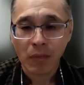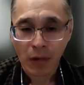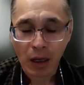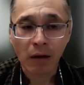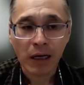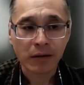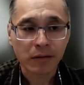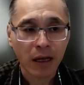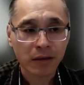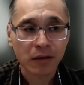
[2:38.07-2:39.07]
Yeah, okay,
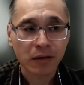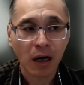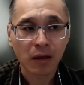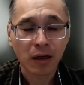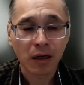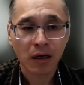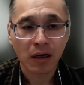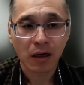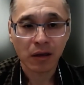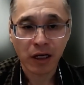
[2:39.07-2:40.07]
thanks. I think,
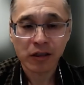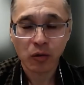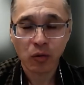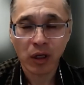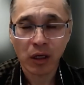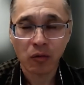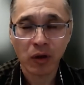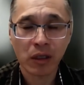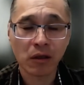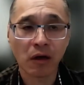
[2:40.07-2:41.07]
yes,
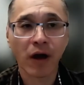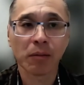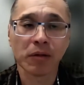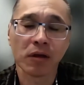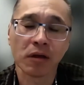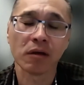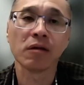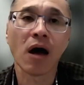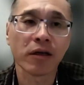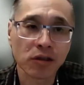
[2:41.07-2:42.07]
we developed a
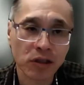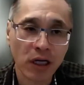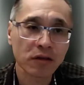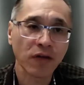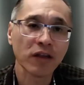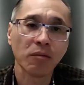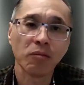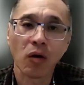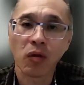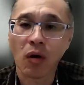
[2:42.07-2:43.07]
nice chest phantom
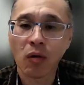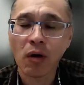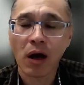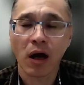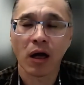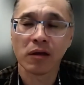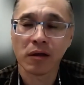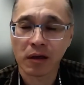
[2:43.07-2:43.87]
model, and